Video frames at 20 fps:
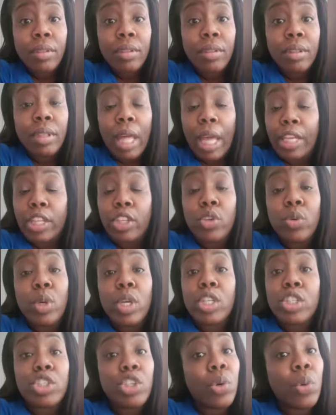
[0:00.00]
like, you
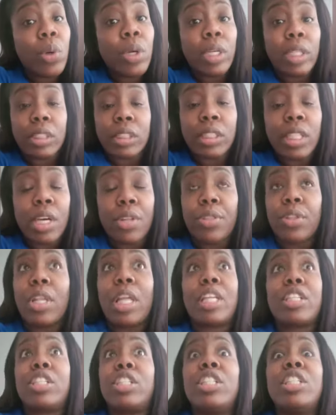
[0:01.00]
ain't showing us nothing.
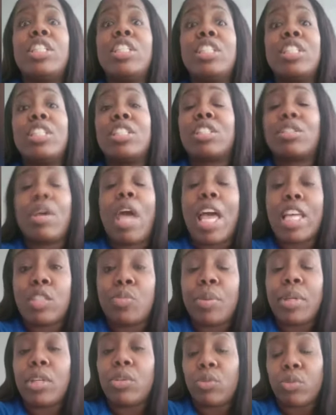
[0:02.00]
Like, she has
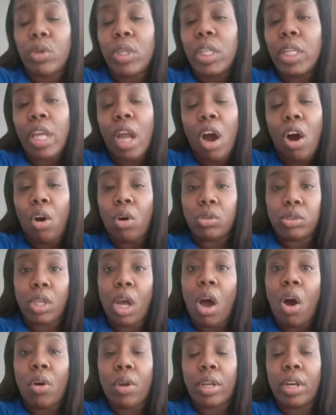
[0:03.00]
been really all
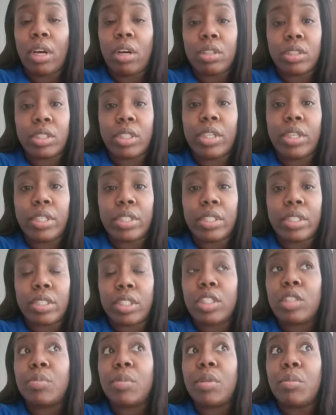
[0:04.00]
talk and all seriousness.
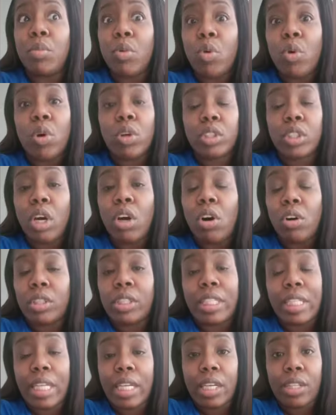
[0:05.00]
She's been more
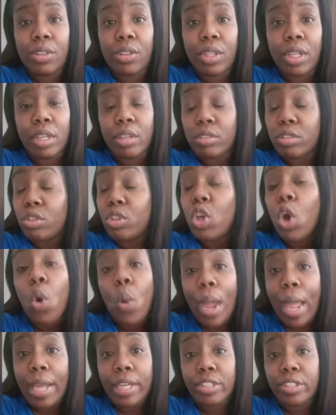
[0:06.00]
talk than anything else.
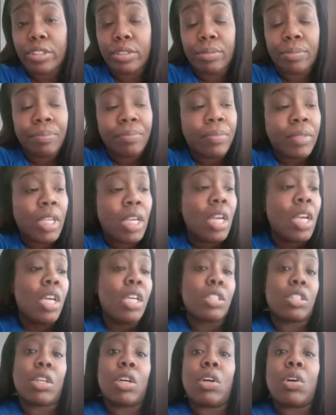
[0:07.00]
No action.
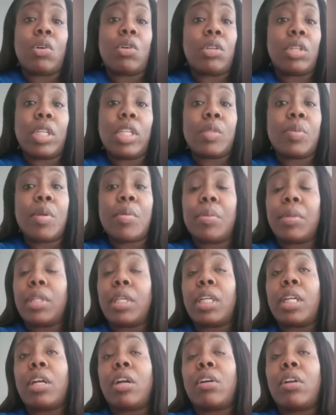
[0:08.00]
So these people
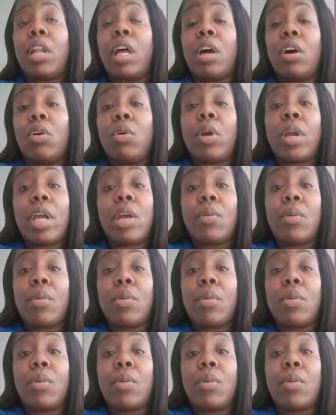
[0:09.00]
looking at her like, okay,